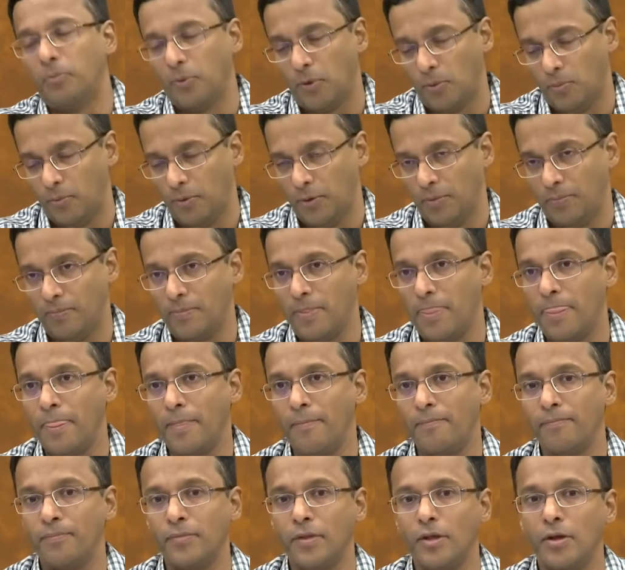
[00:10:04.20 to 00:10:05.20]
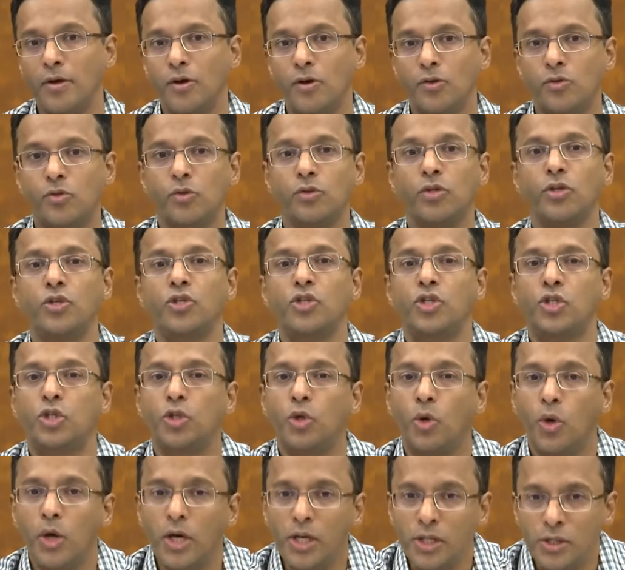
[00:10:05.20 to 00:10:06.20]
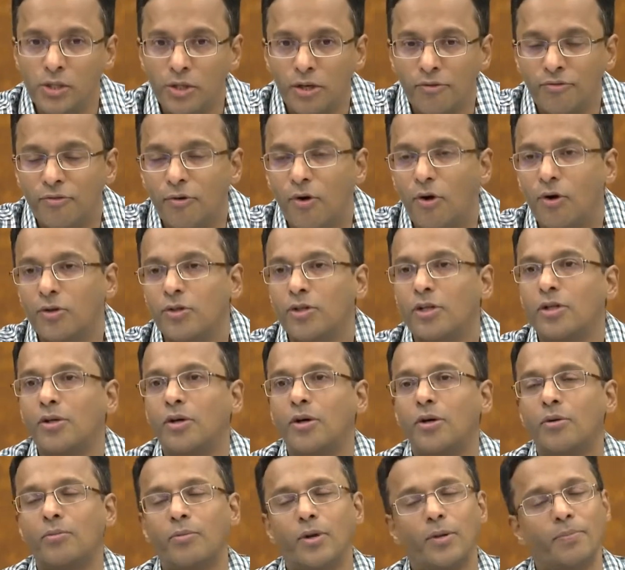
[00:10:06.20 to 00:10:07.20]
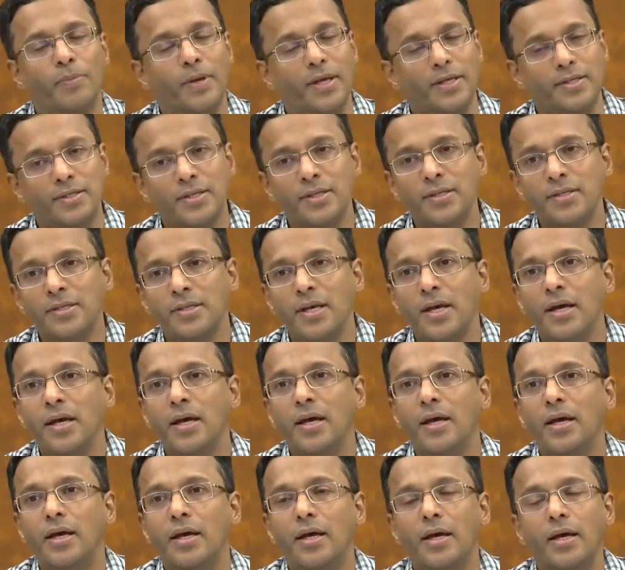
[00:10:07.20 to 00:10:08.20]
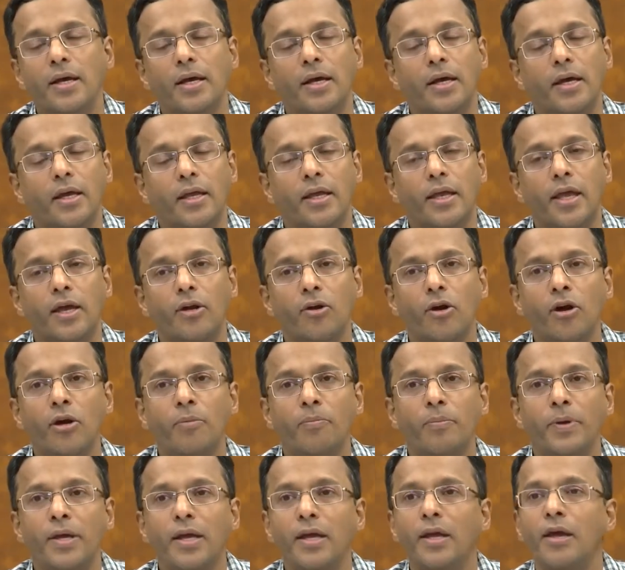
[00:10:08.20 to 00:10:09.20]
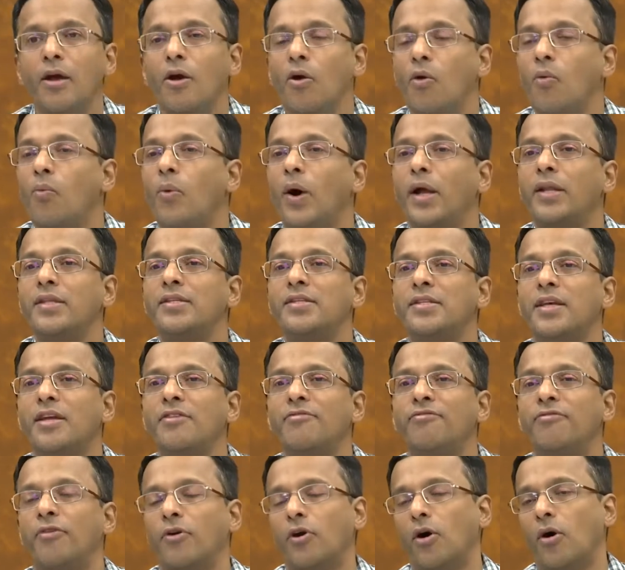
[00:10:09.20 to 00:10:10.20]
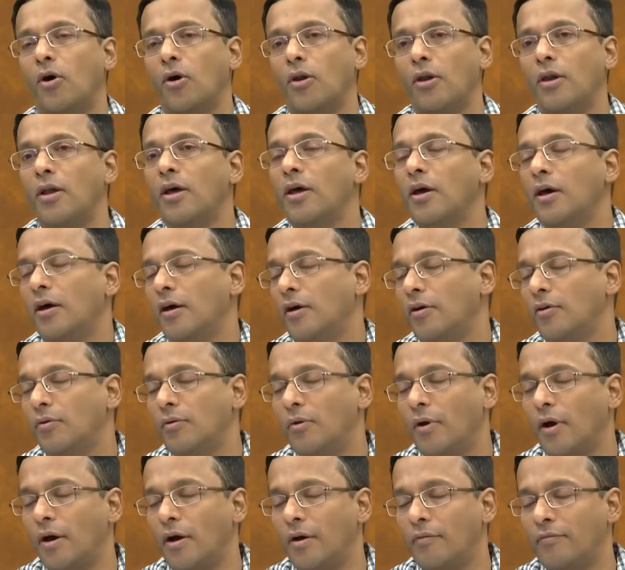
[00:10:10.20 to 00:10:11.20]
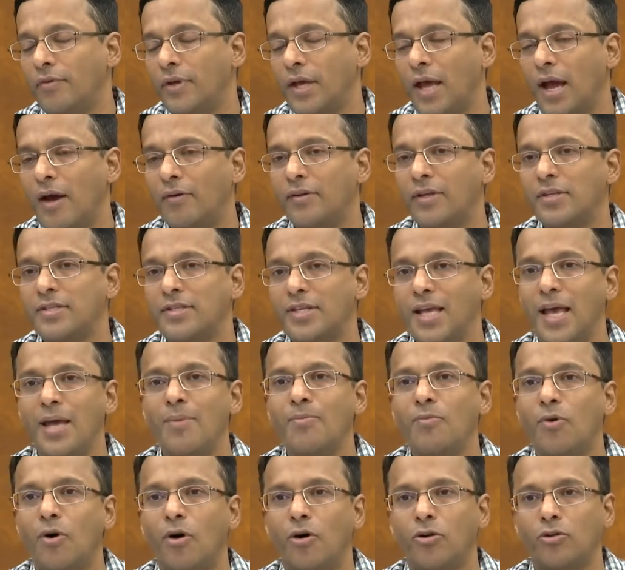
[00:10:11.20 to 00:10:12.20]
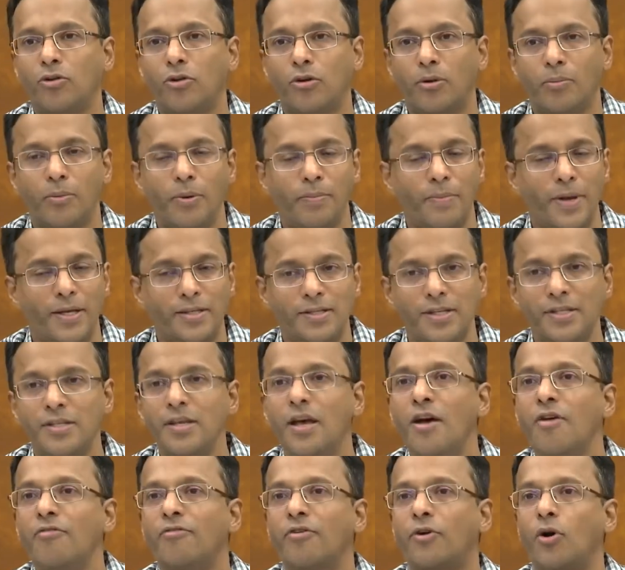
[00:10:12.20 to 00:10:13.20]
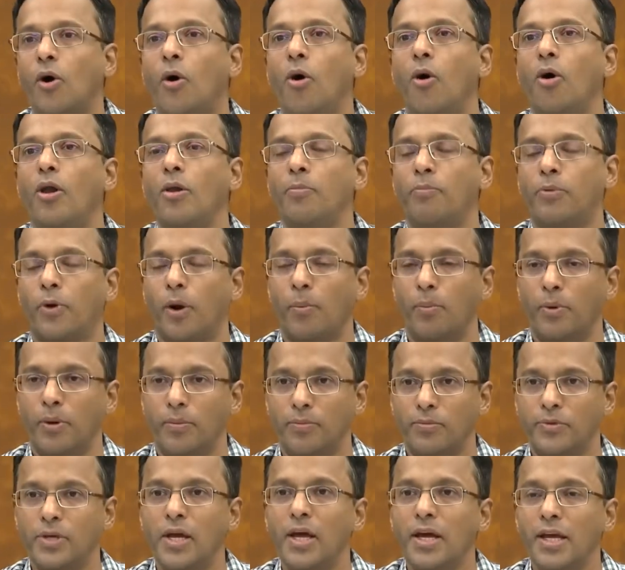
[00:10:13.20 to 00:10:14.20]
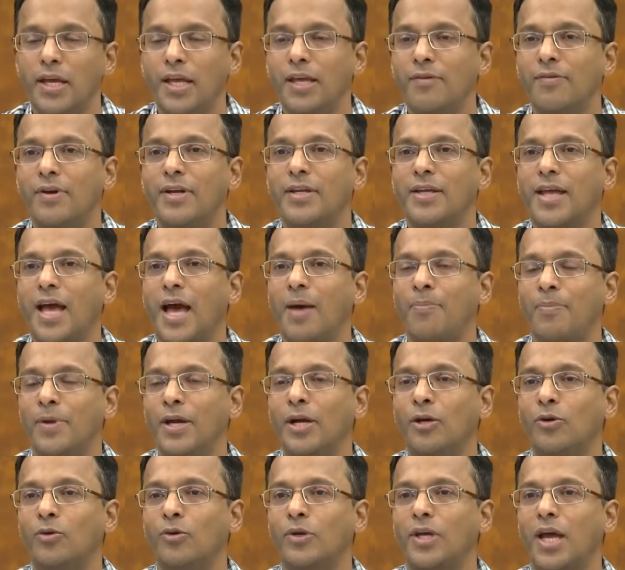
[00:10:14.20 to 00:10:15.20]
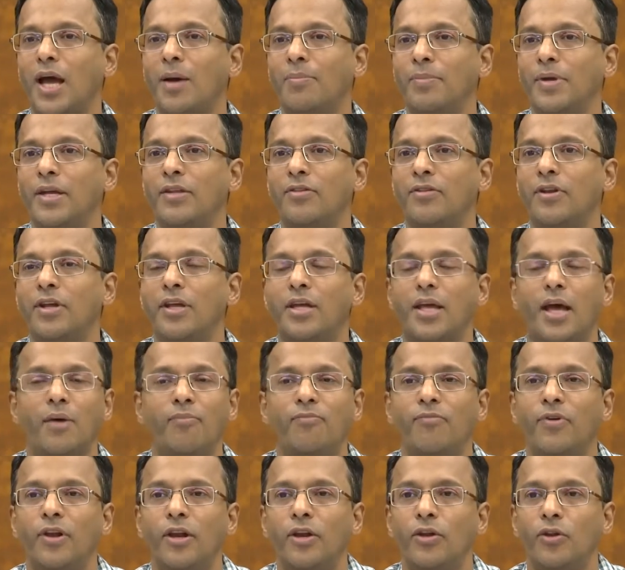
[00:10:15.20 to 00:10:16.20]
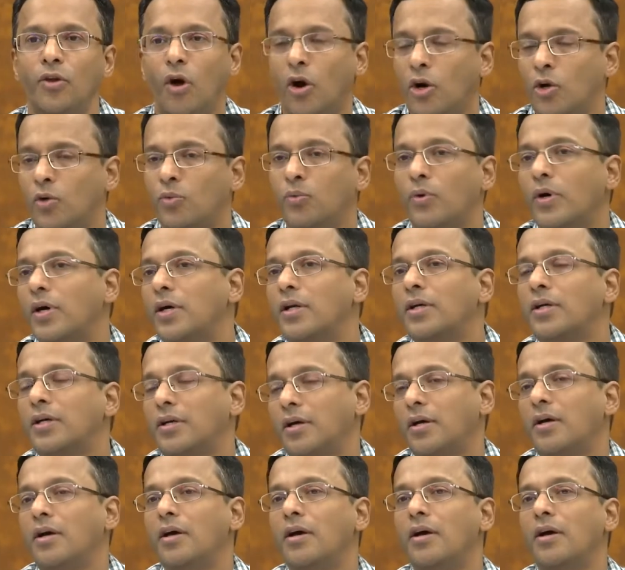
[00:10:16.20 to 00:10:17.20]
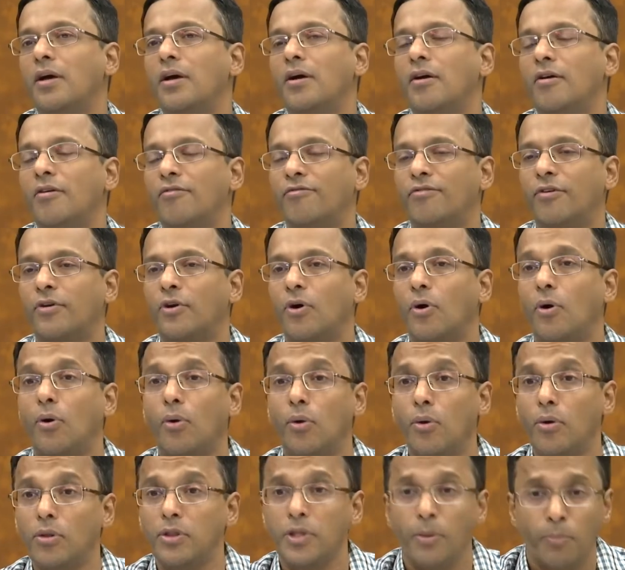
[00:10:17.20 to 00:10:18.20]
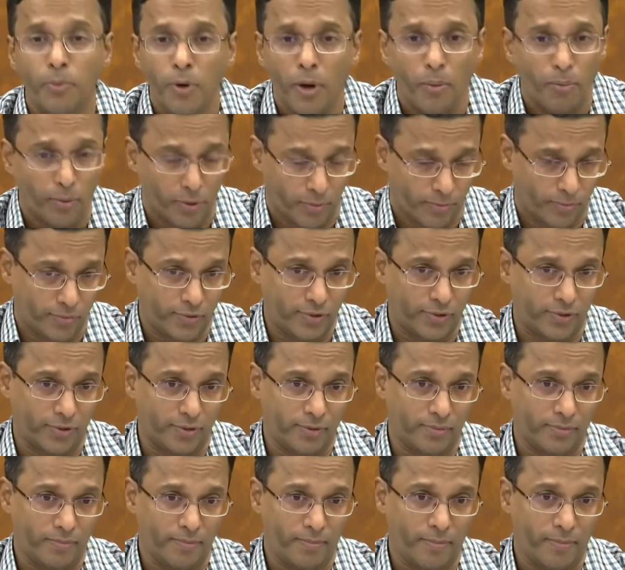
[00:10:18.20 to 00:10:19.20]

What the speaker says: problem. So the choice of orthonormal basis cannot be once and for all. We have the same orthonormal basis for all problems. E1 cap, E2 cap, E3 cap will not work for all the problems.